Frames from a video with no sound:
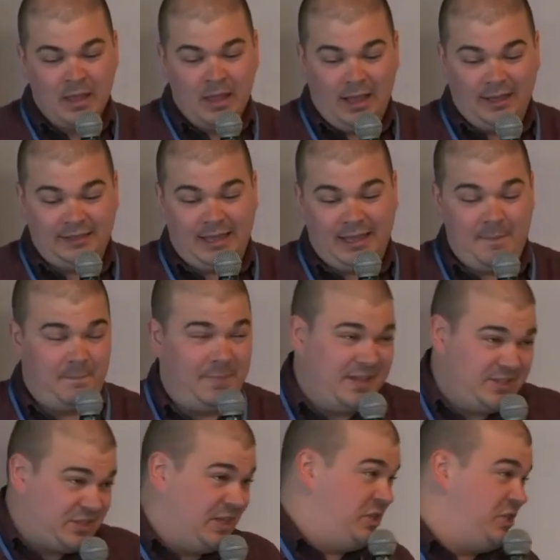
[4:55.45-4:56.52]
And
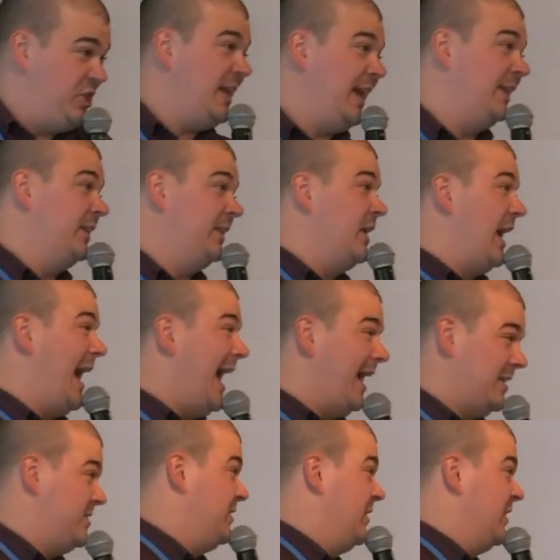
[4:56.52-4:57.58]
basically, she'd had an
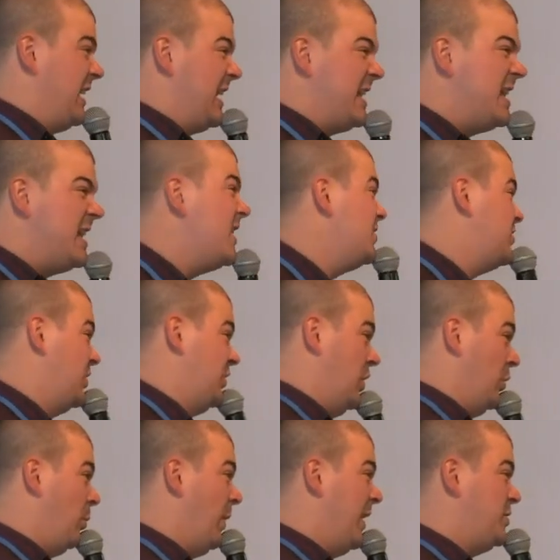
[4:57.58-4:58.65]
accident years
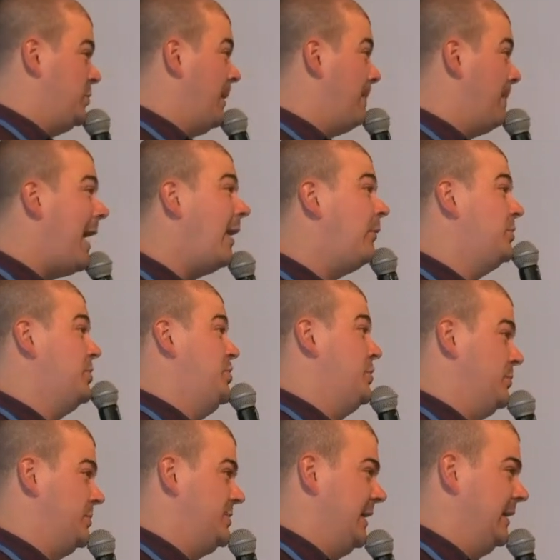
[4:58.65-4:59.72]
ago where she went
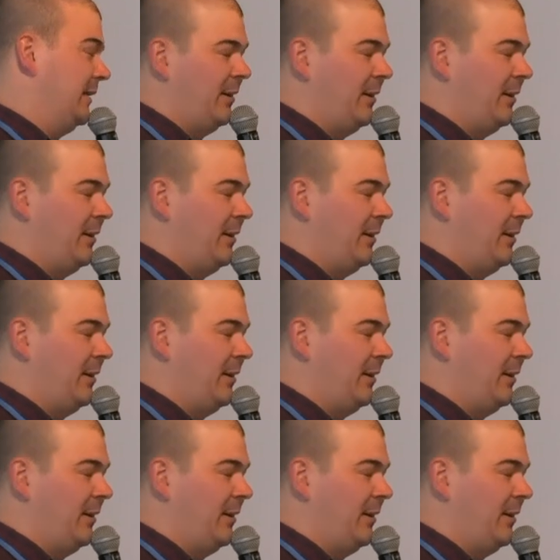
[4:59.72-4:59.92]
parachuting.